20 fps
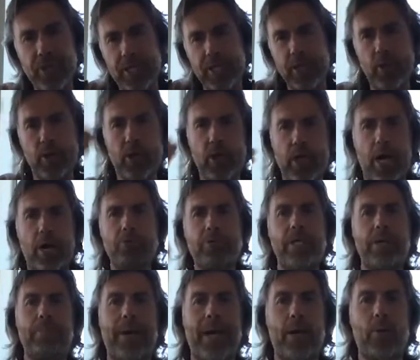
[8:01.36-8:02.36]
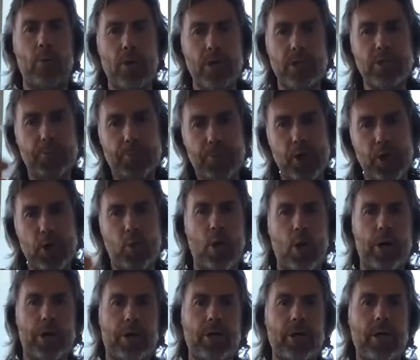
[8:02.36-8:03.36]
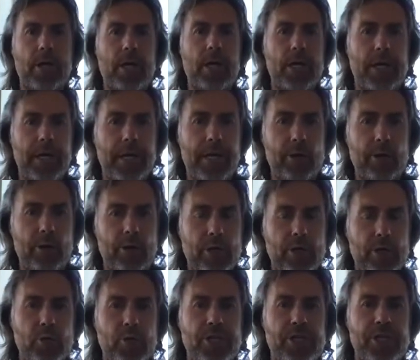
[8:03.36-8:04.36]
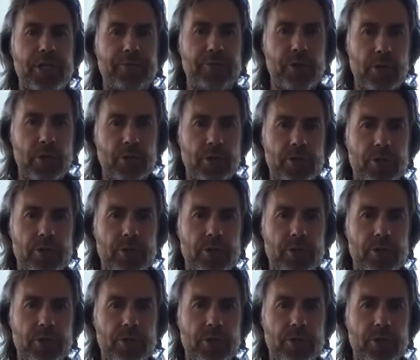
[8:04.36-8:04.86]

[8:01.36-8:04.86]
you're counting backwards per quarter in order to achieve those.